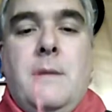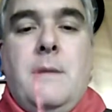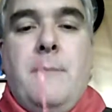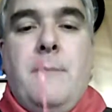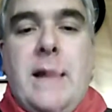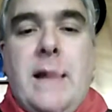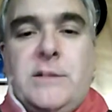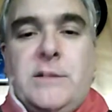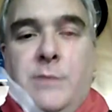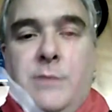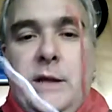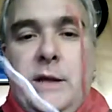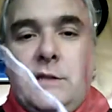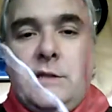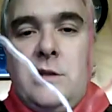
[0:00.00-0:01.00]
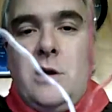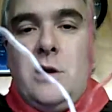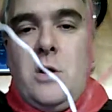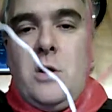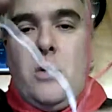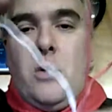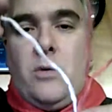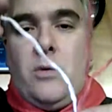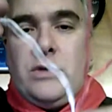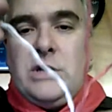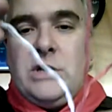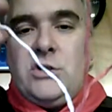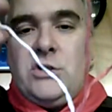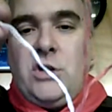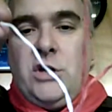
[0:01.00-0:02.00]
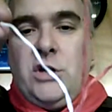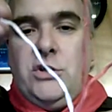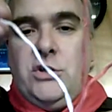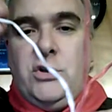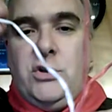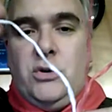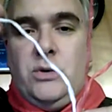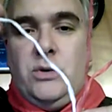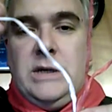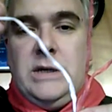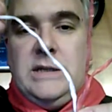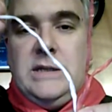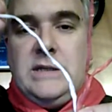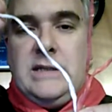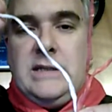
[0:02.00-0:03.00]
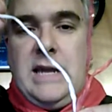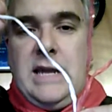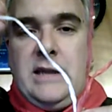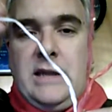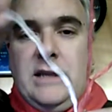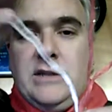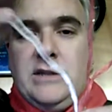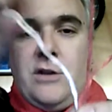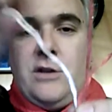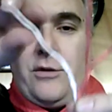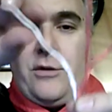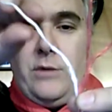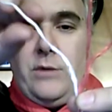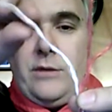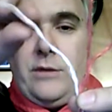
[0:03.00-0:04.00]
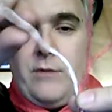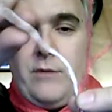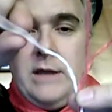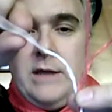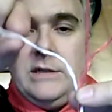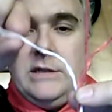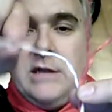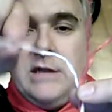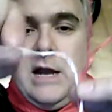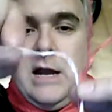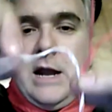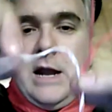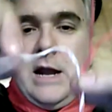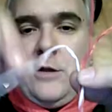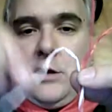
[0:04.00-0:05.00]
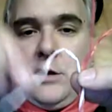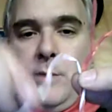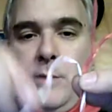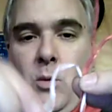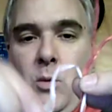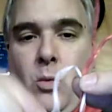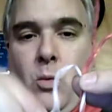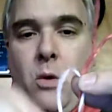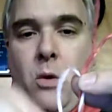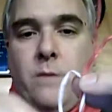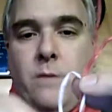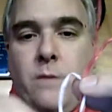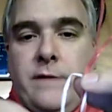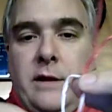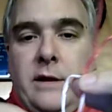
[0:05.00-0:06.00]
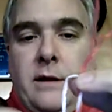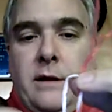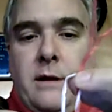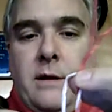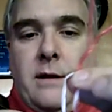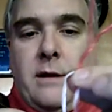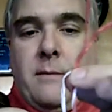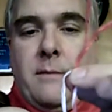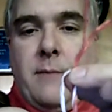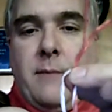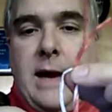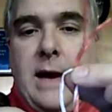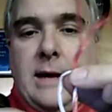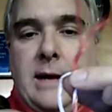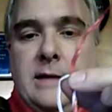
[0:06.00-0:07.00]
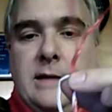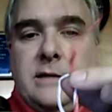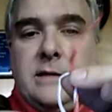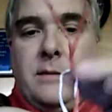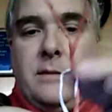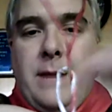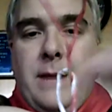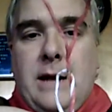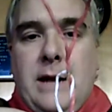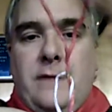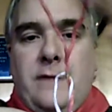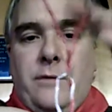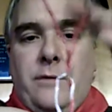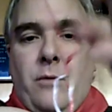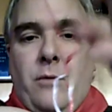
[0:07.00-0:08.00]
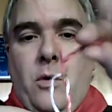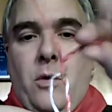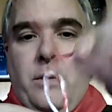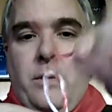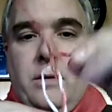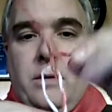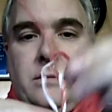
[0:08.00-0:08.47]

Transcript: back splice, what we're essentially going to do is take these 3 threads, and they're going to be woven back into the body of the rope,